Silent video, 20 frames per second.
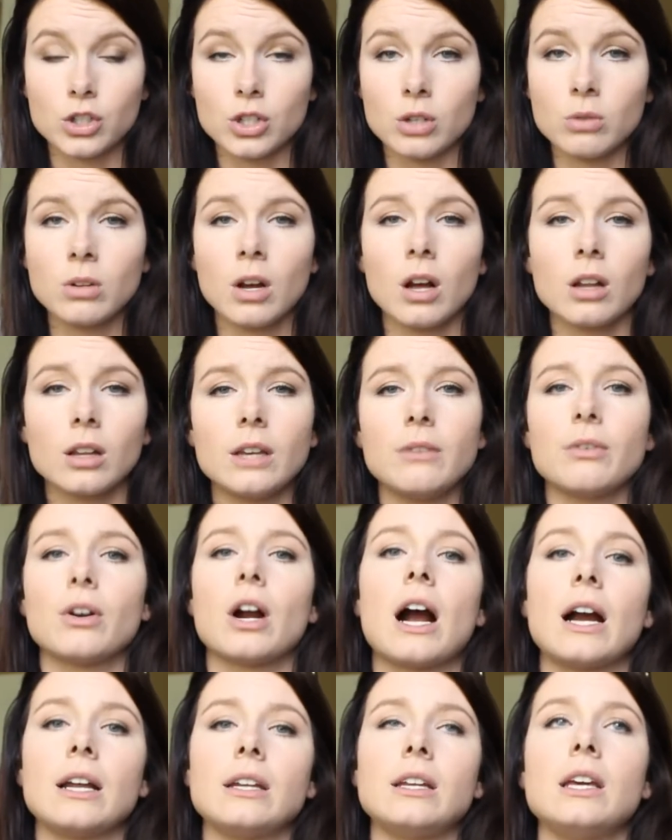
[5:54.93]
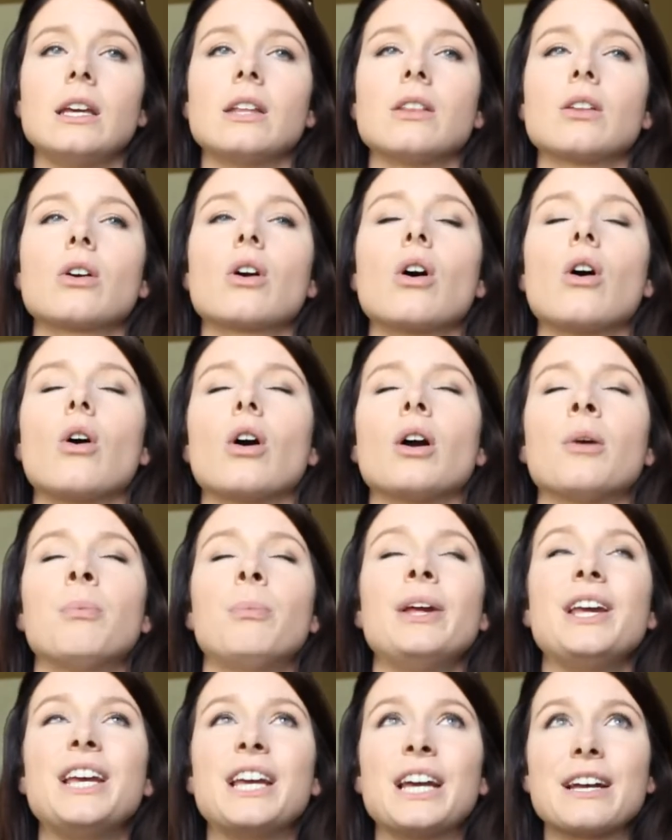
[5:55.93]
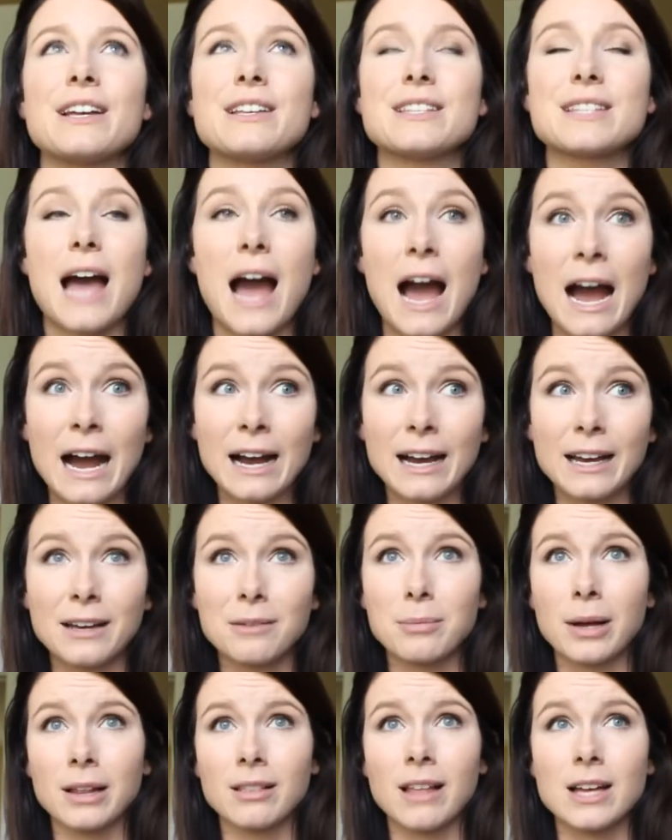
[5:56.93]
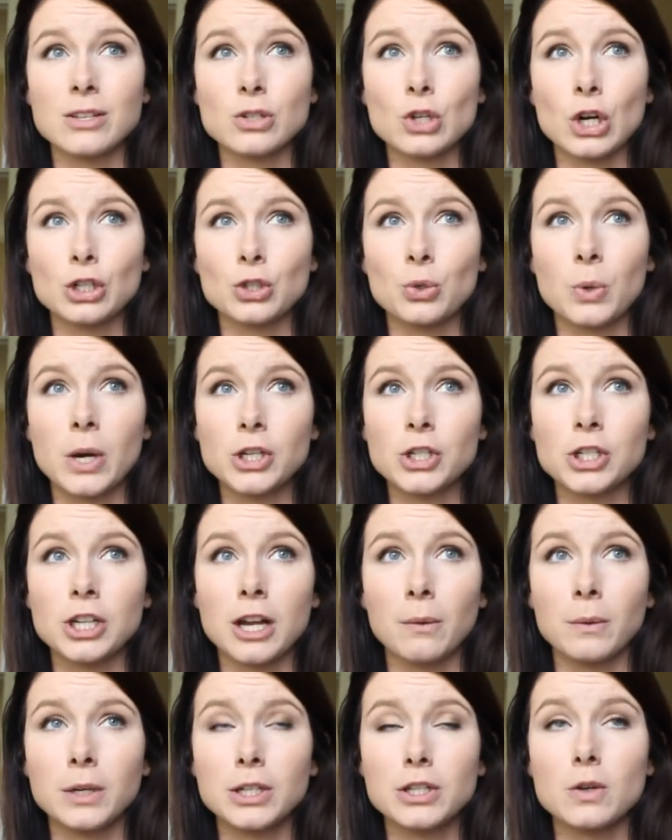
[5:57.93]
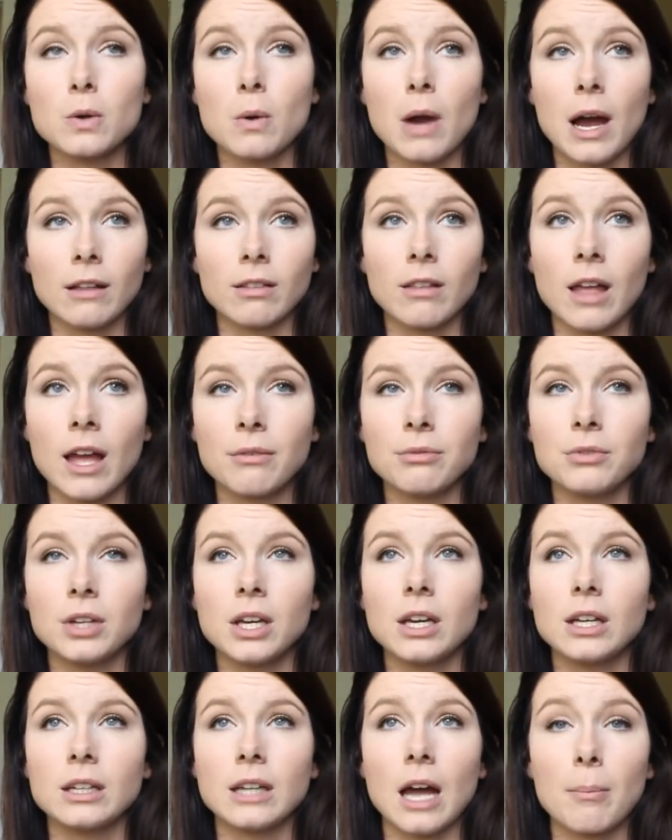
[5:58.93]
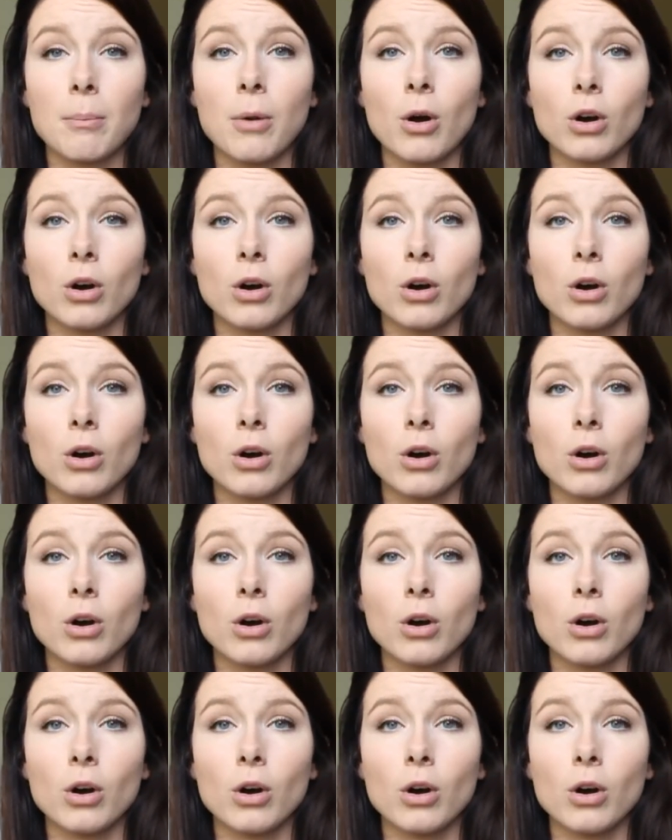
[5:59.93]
Do not leave your ID in the car, because my last graduation I went to, I left it and I